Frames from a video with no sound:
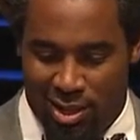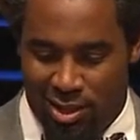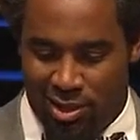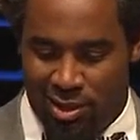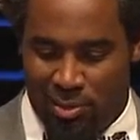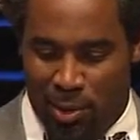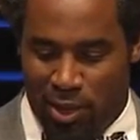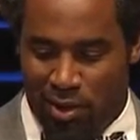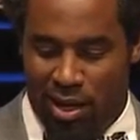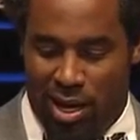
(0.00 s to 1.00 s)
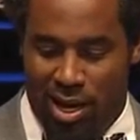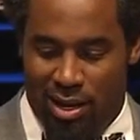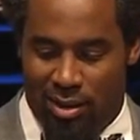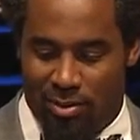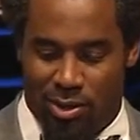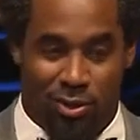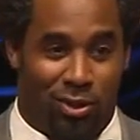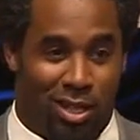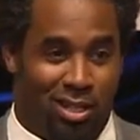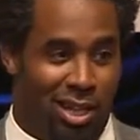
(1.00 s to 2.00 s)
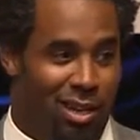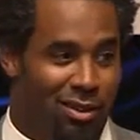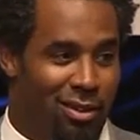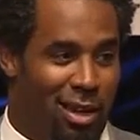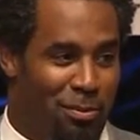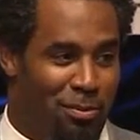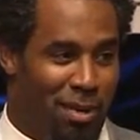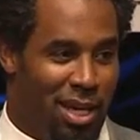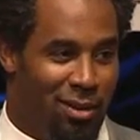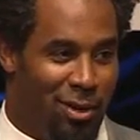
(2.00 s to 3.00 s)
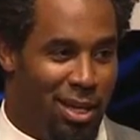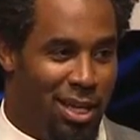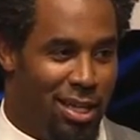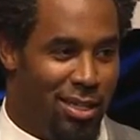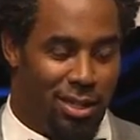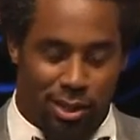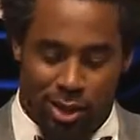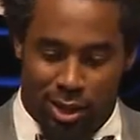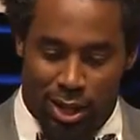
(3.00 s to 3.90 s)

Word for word: He's bigger than I am, so you can tell how big he really is.